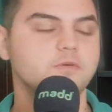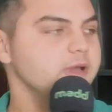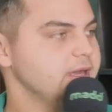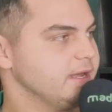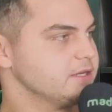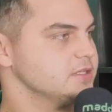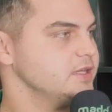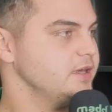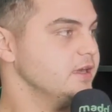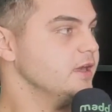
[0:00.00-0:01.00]
We can
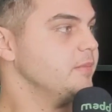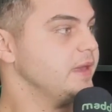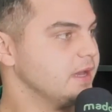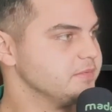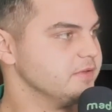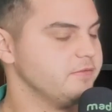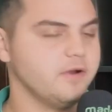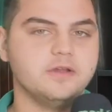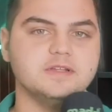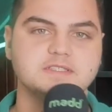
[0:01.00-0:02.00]
actually pick up the
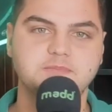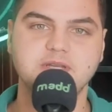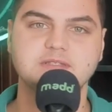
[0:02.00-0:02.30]
phone and speak